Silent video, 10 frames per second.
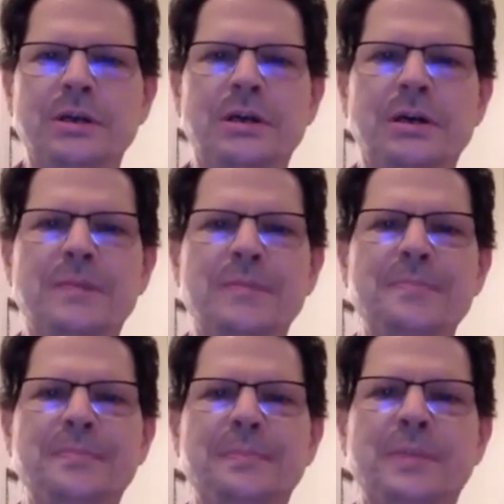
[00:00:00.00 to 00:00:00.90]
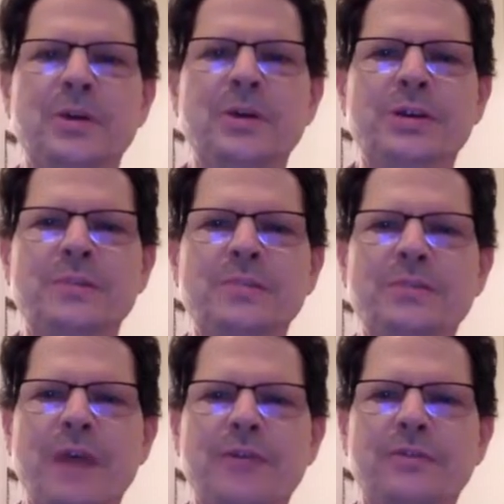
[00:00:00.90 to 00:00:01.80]
um, because it can be
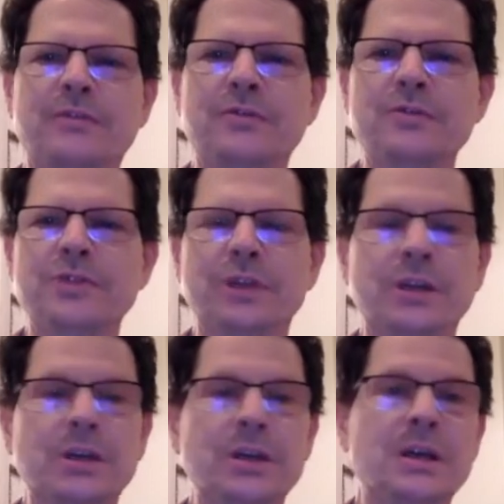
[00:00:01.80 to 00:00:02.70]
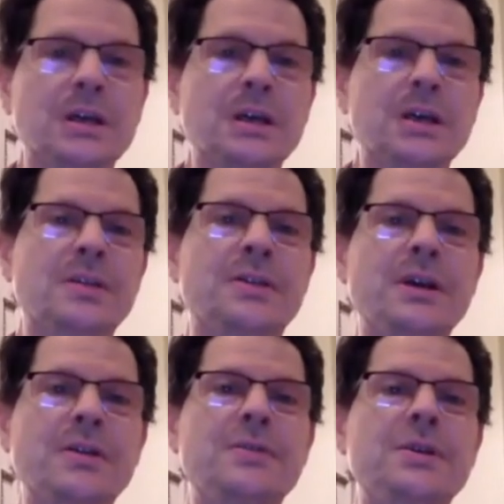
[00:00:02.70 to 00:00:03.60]
rather confusing.
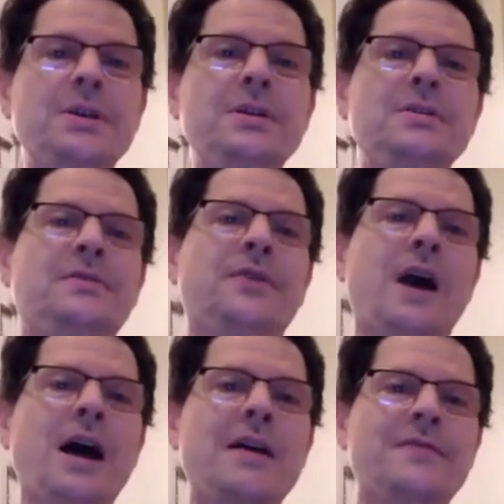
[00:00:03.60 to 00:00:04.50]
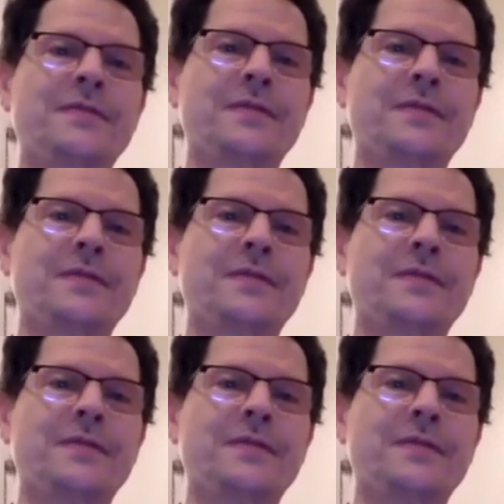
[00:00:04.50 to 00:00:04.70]
They're the five